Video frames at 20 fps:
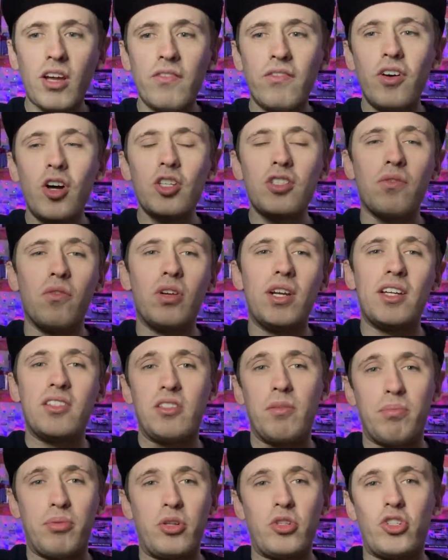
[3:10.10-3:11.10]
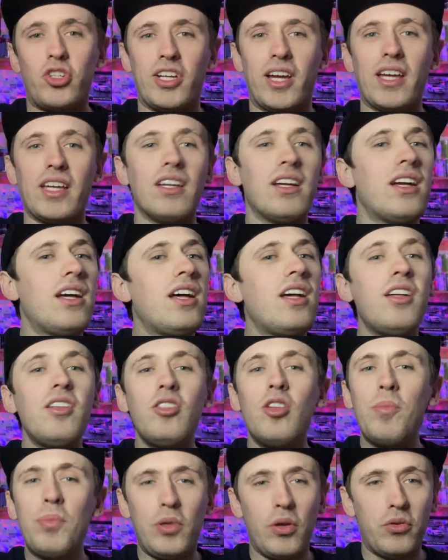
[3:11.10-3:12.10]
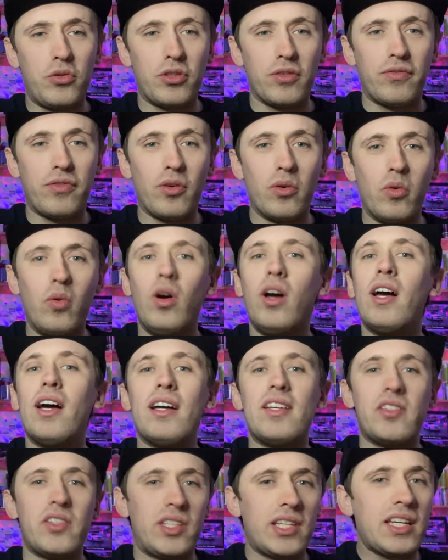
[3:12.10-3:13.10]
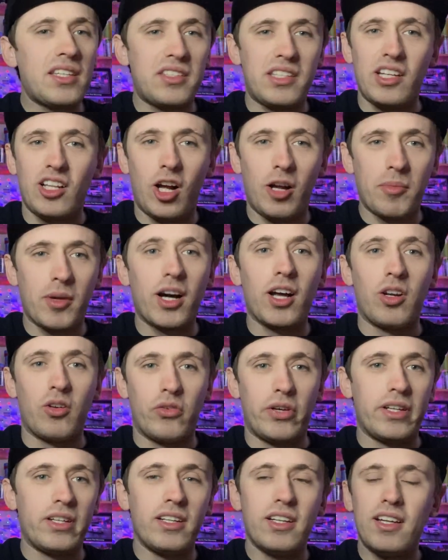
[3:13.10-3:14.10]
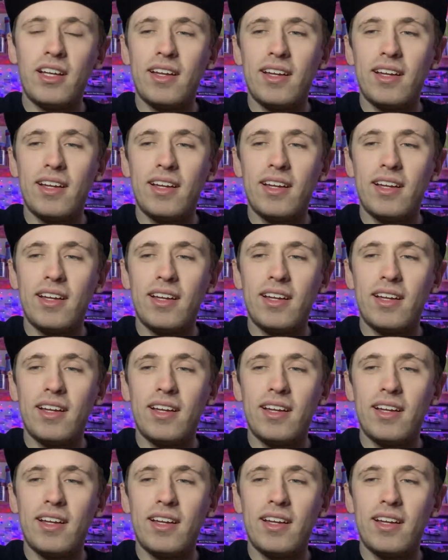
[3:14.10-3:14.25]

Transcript: first of all, let's appreciate the beautiful zesty lime colouring.